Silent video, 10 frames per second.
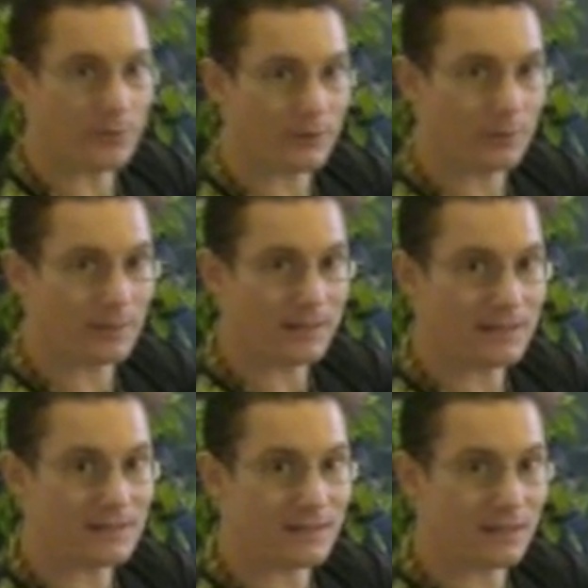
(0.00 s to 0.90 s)
from the
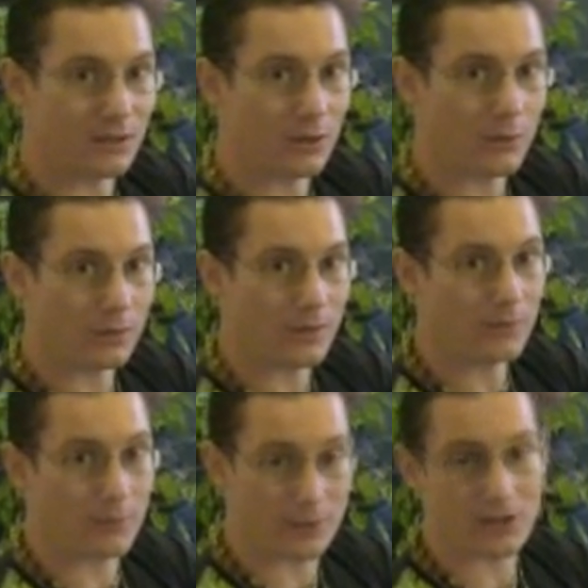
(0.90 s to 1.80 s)
Philippines sent it over in
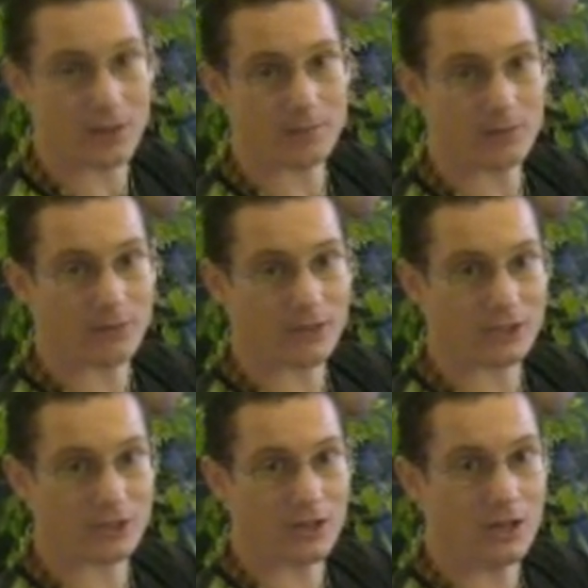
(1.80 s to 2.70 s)
a very timely
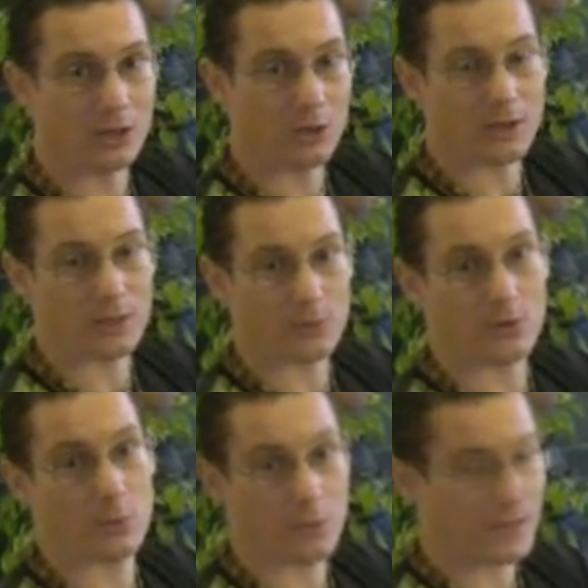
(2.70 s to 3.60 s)
fashion, got here
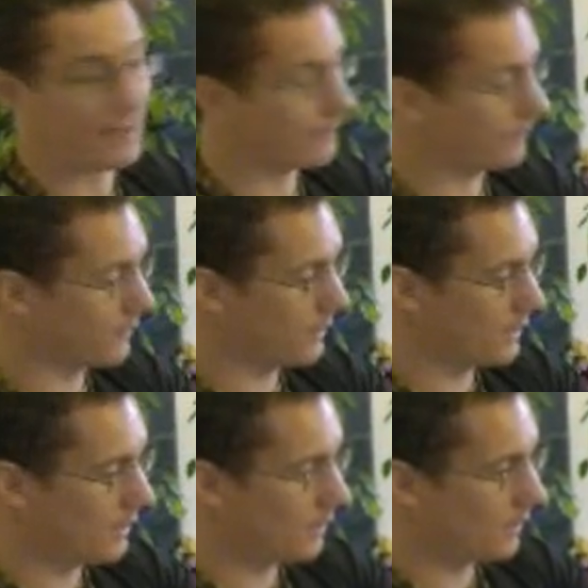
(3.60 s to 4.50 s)
within a week.
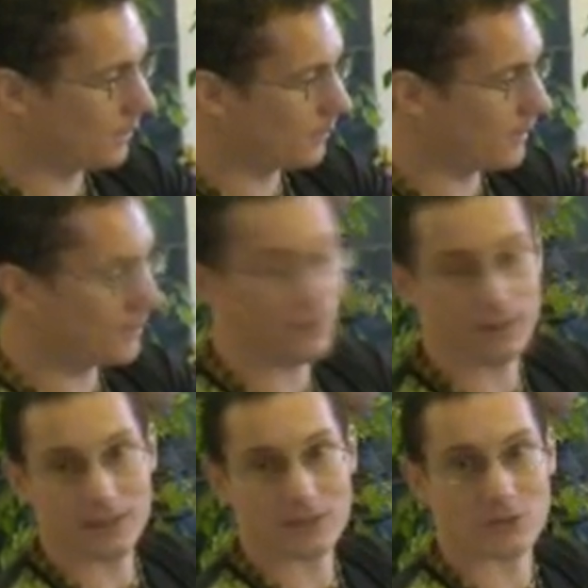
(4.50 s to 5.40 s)

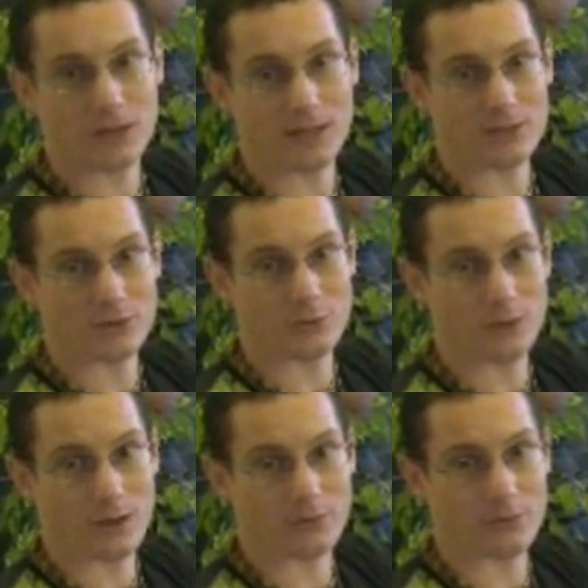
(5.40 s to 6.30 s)
Admittedly, Australia is not too
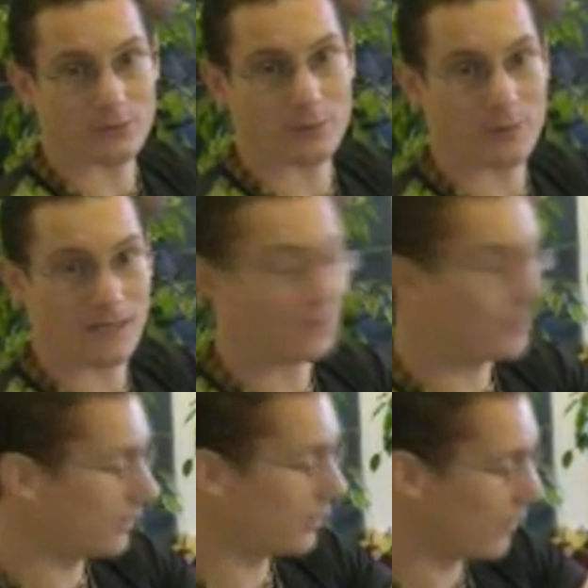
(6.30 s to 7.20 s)
far from the
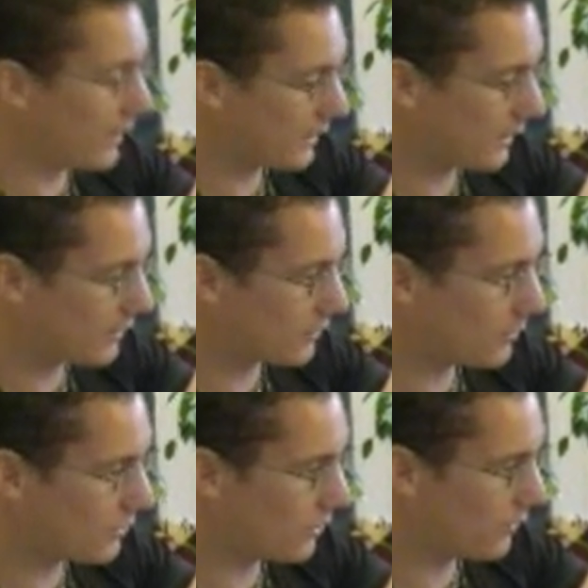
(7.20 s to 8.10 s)
Philippines, but great
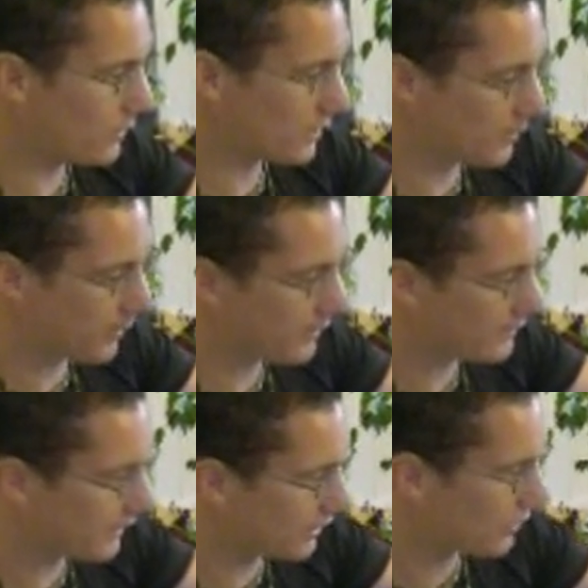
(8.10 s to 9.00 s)
customer service
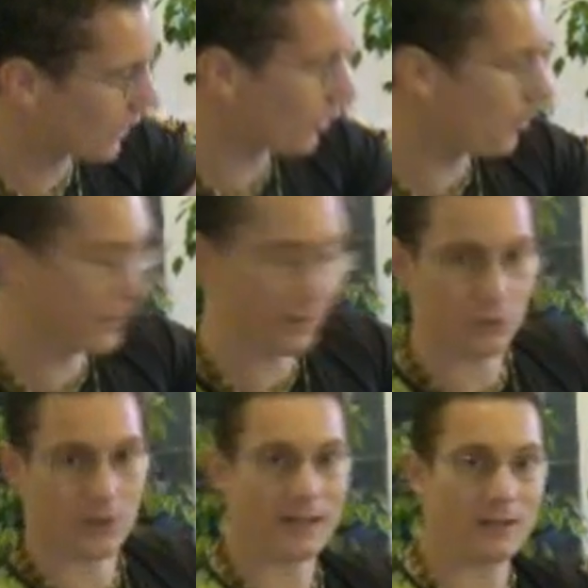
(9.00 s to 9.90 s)
experience there. Jai Gopal
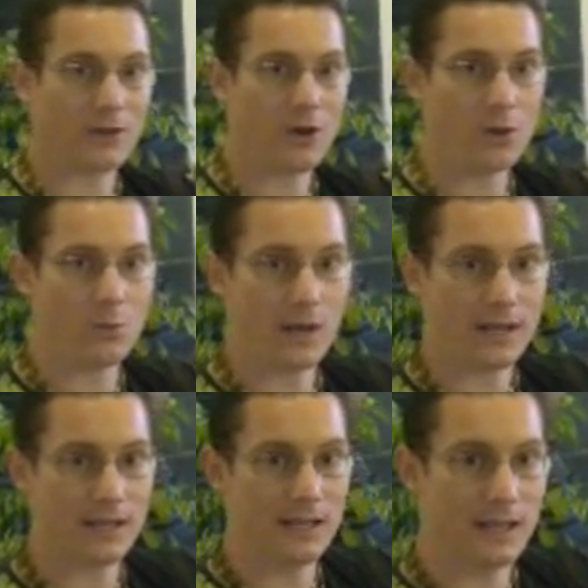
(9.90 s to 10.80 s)
tracked it the whole
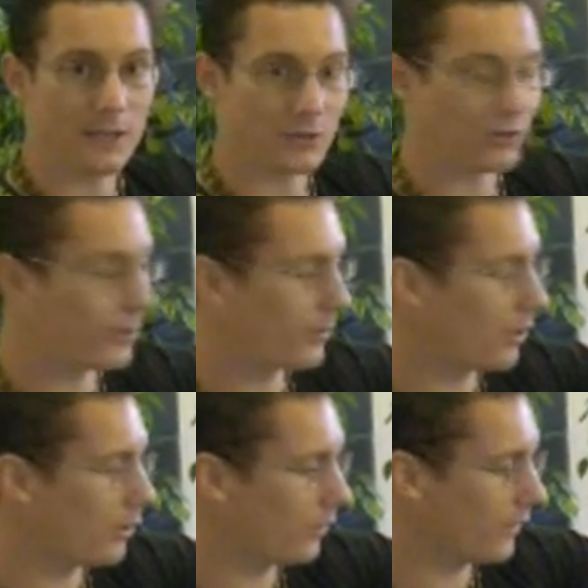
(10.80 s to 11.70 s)
way, was on top of
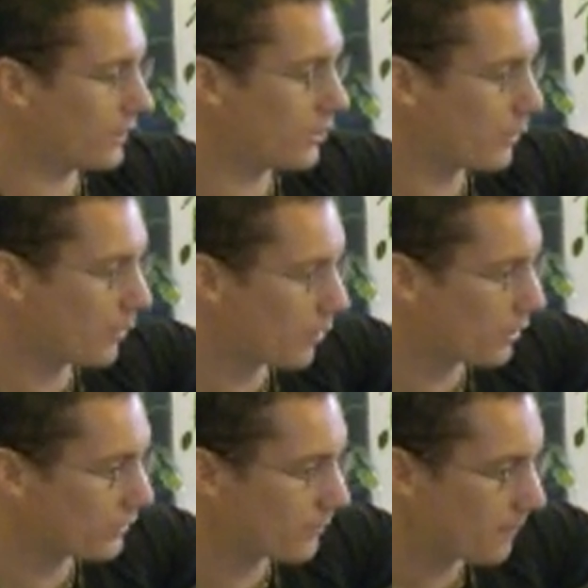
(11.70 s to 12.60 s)
the whole thing, knew where it
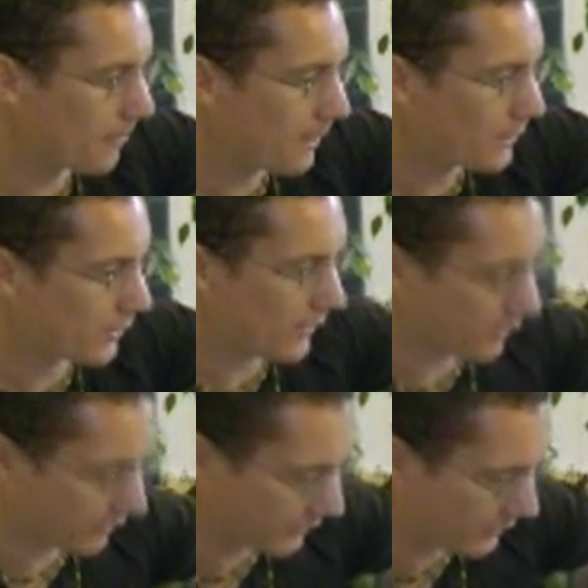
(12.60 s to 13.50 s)
was. So here it